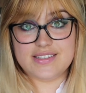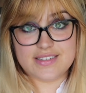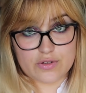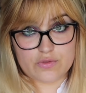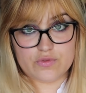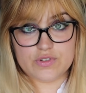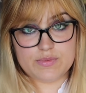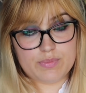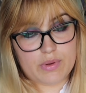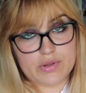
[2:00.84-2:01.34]
still
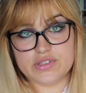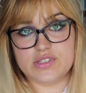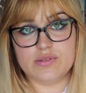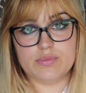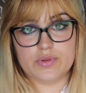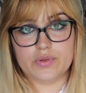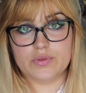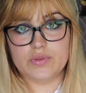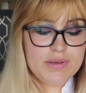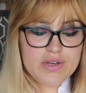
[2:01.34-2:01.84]

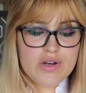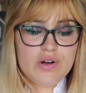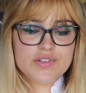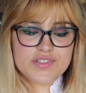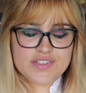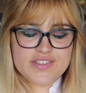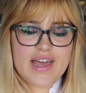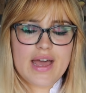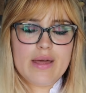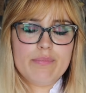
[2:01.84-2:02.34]
responsible
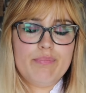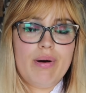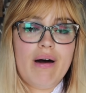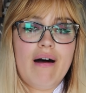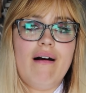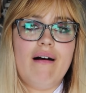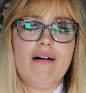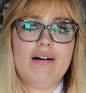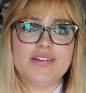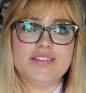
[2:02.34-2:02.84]
because that
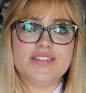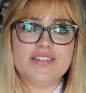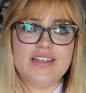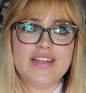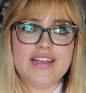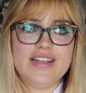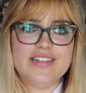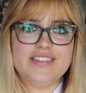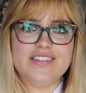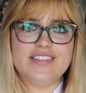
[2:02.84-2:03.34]
part
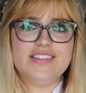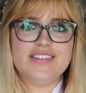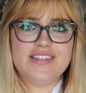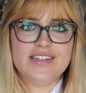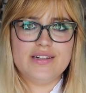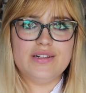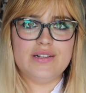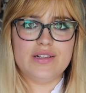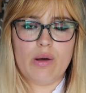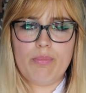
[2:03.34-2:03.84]
is
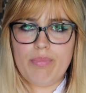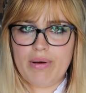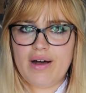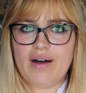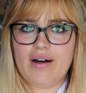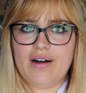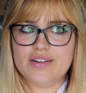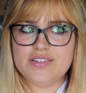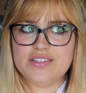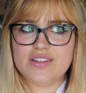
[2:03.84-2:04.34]
still a
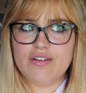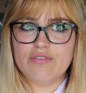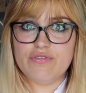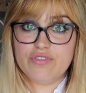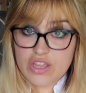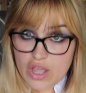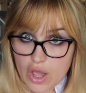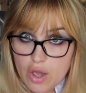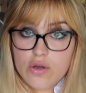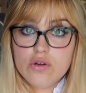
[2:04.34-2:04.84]
part of
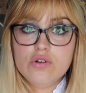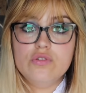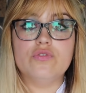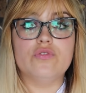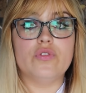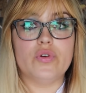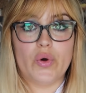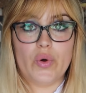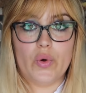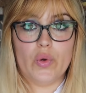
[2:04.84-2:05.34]
the
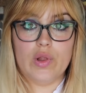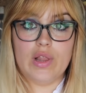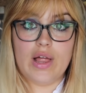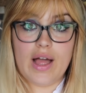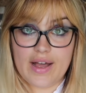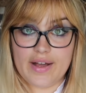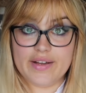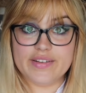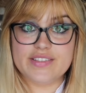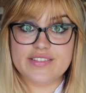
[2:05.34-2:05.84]
overall
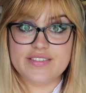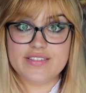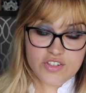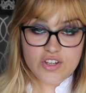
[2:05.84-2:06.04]
us.